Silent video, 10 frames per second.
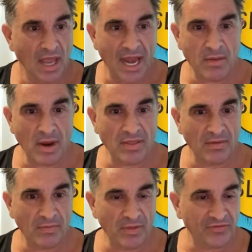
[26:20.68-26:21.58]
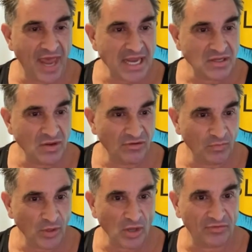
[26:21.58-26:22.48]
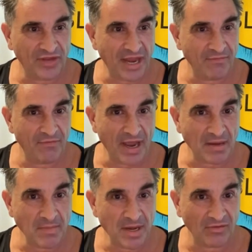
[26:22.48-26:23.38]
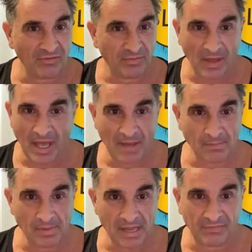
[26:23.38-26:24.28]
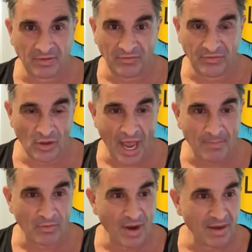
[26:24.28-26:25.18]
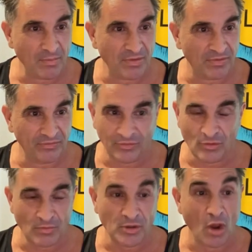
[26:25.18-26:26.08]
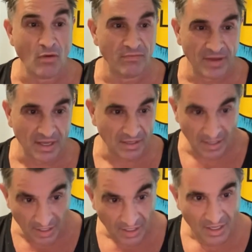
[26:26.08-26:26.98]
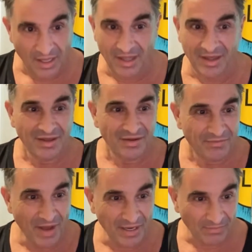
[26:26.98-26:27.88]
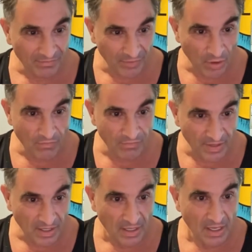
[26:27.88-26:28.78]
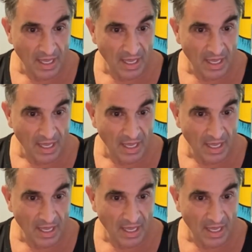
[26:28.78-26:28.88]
Anyway, the sad news is we've got 10 fucking minutes left until I upgrade with Zoom. Go figure, yeah. Fucking go figure.